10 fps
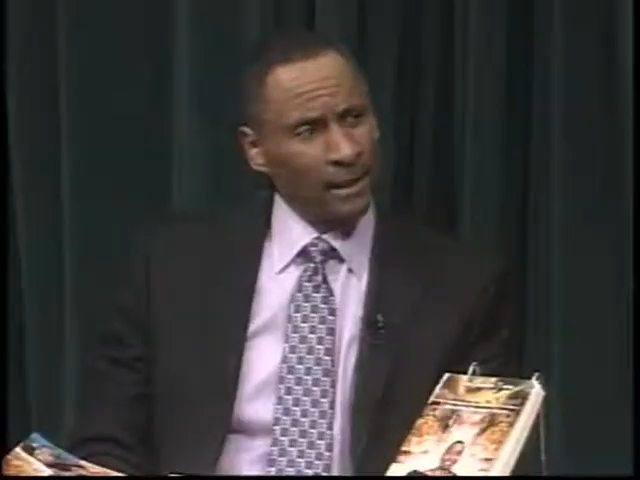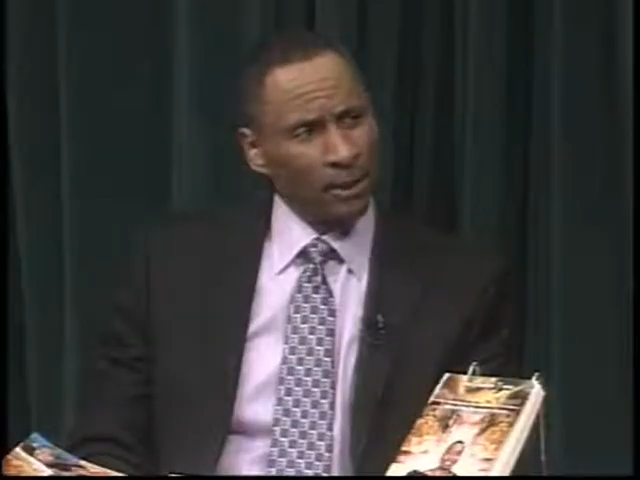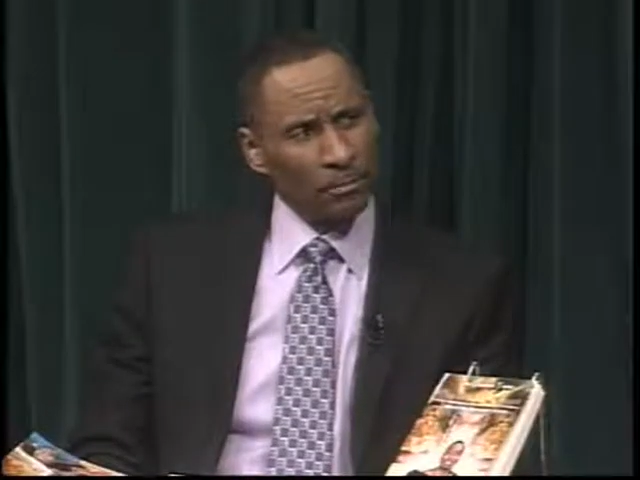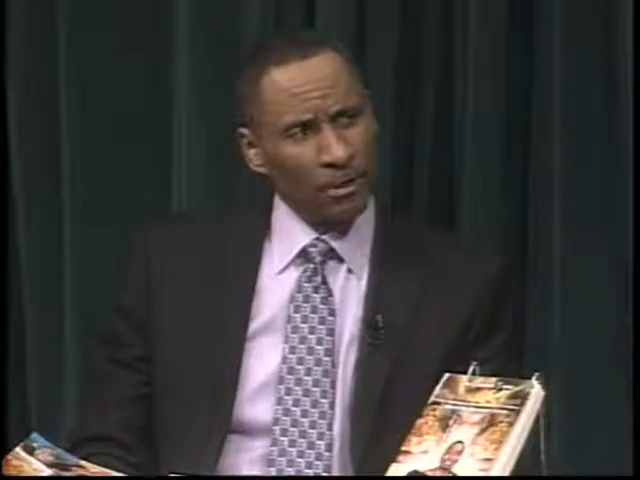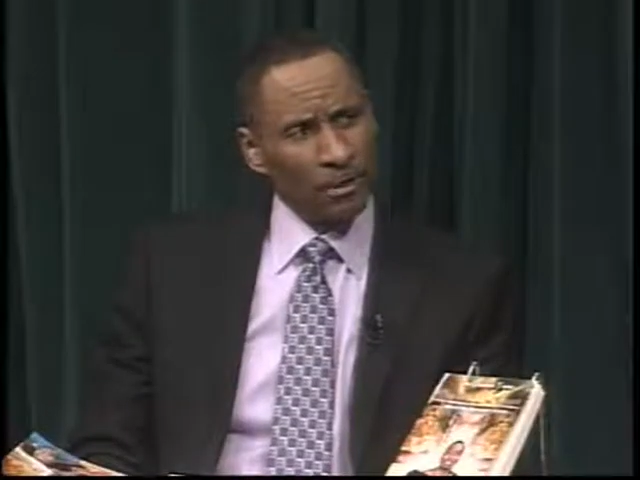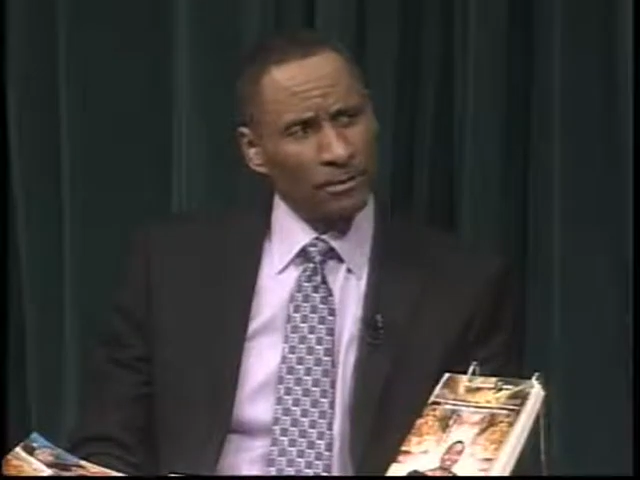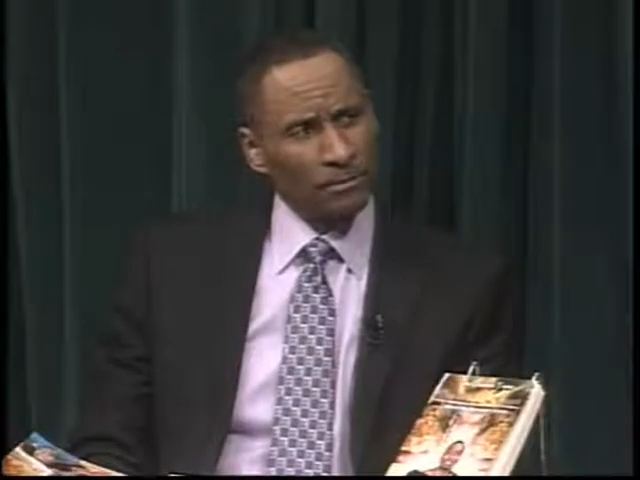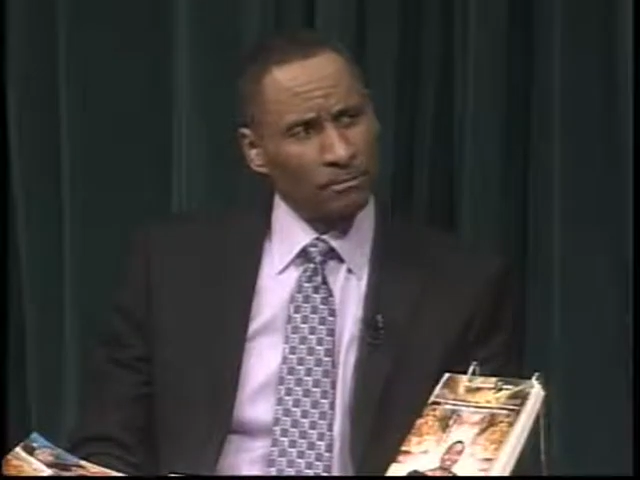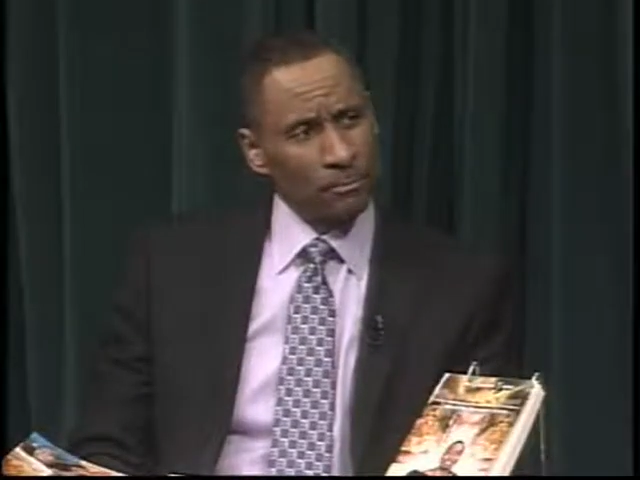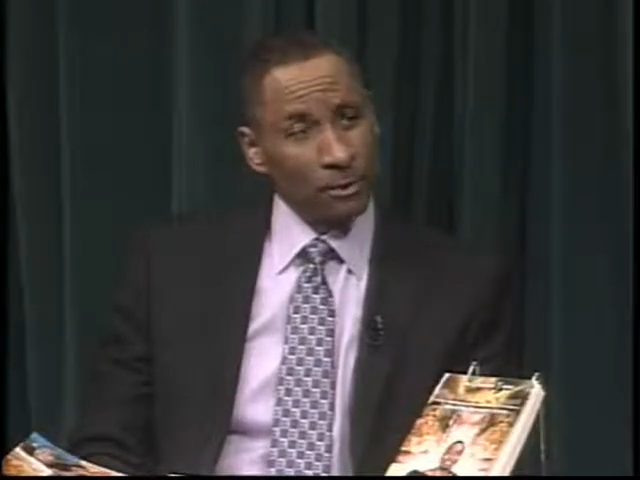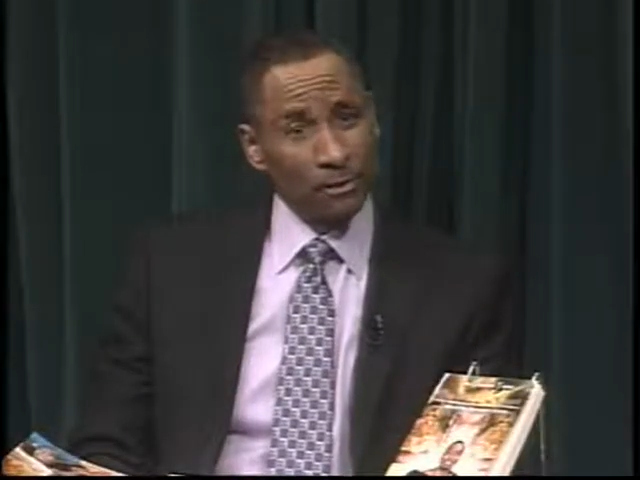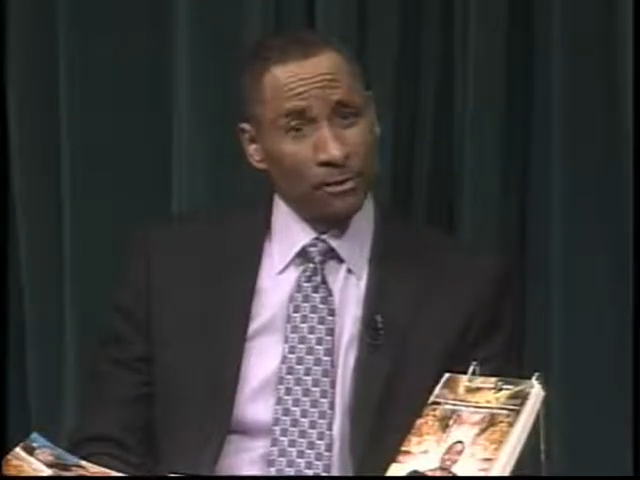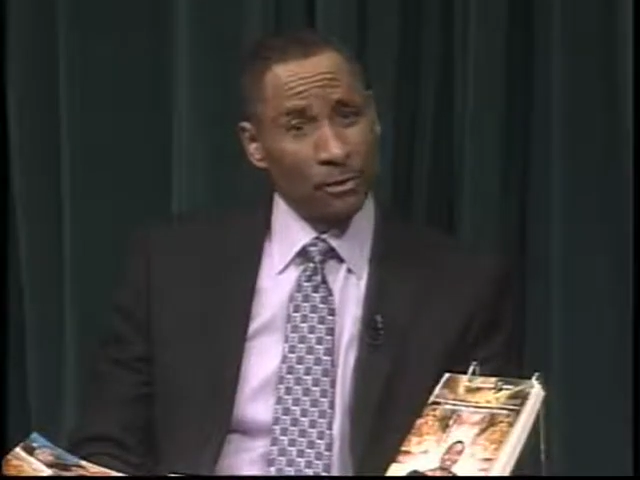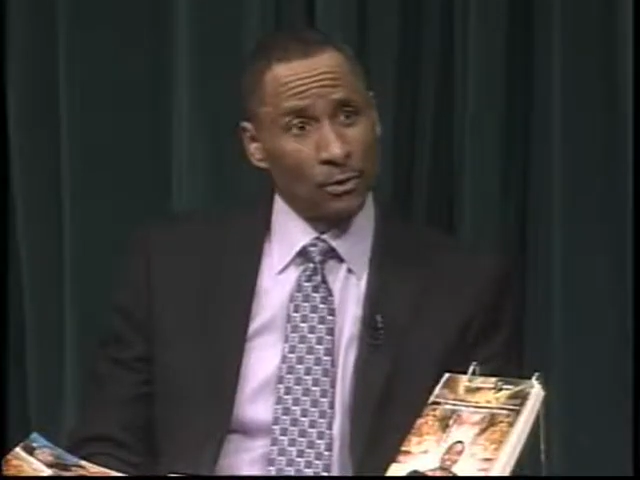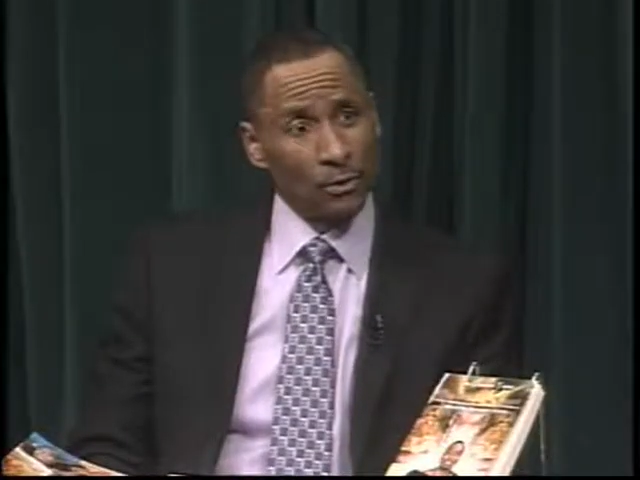to help kids
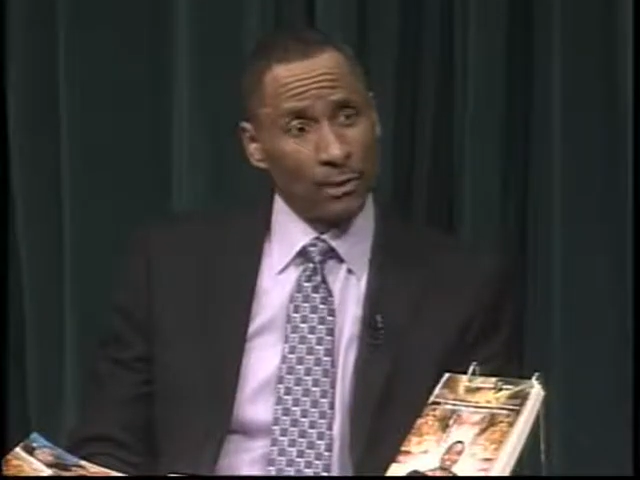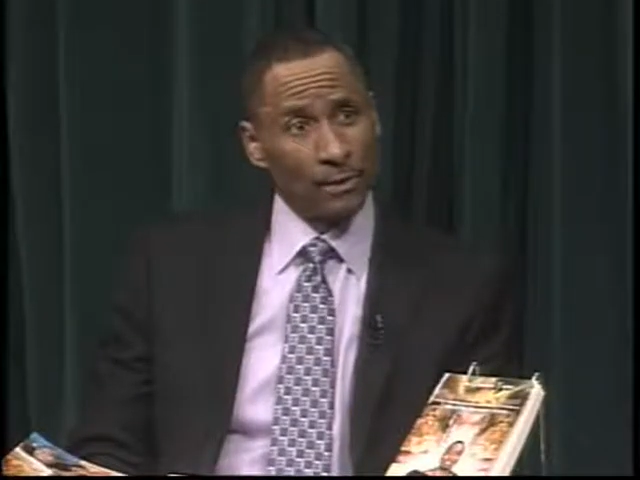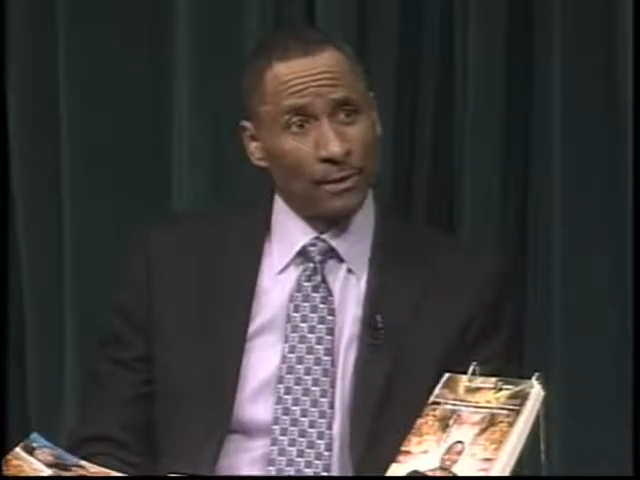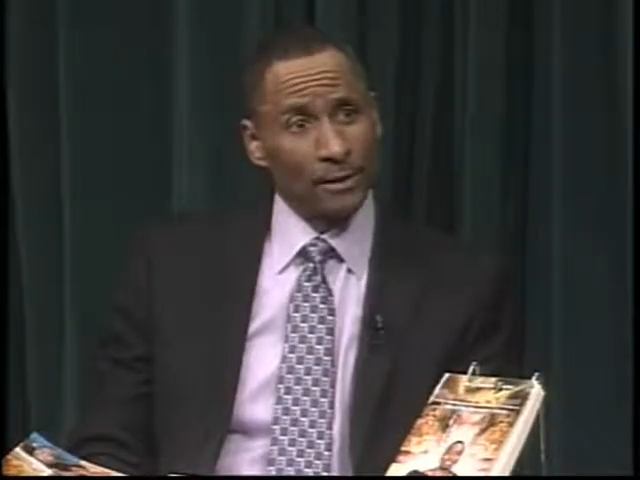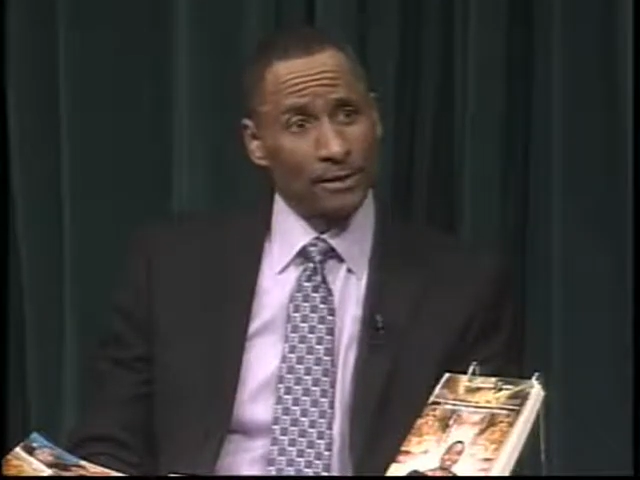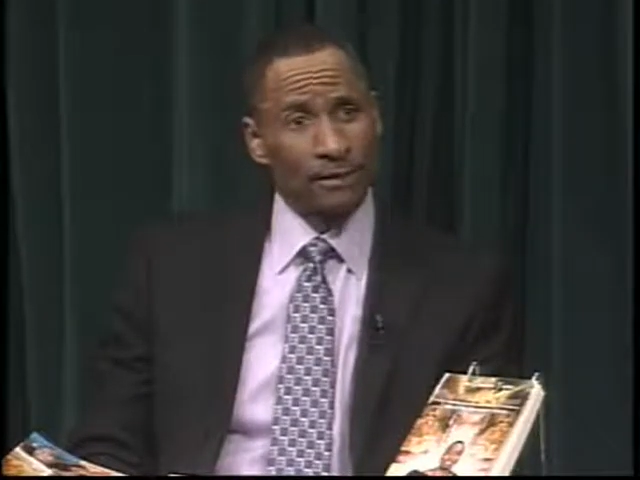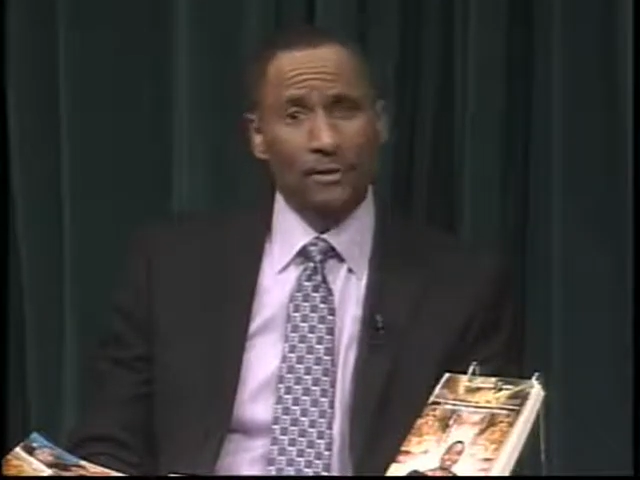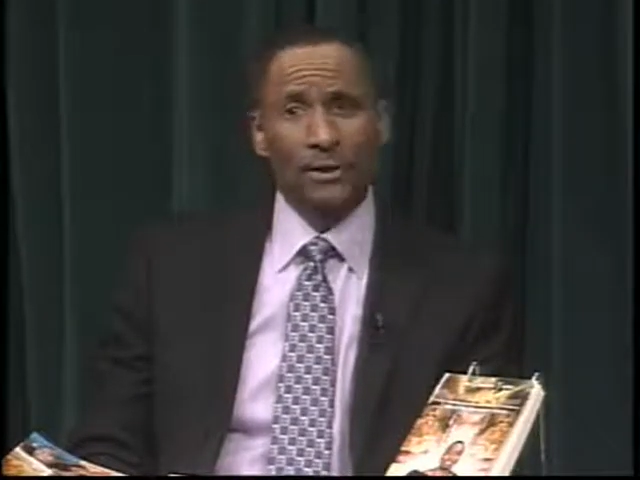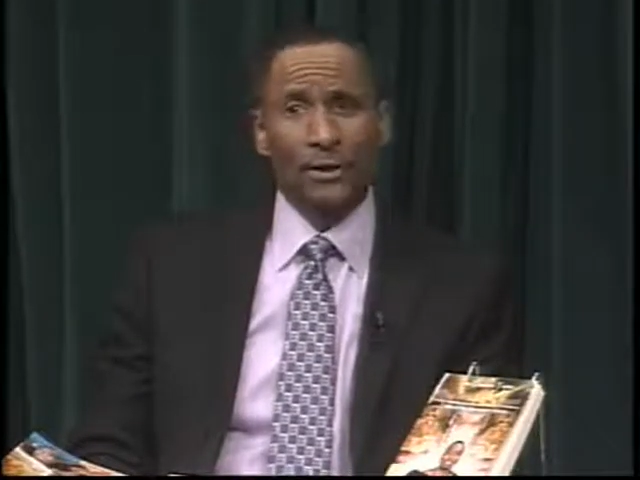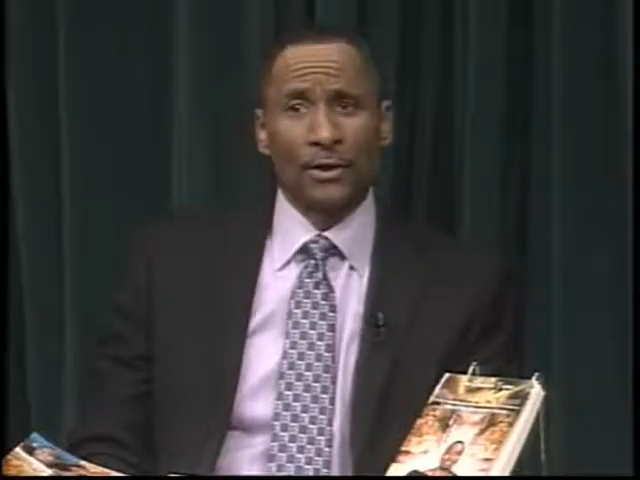in this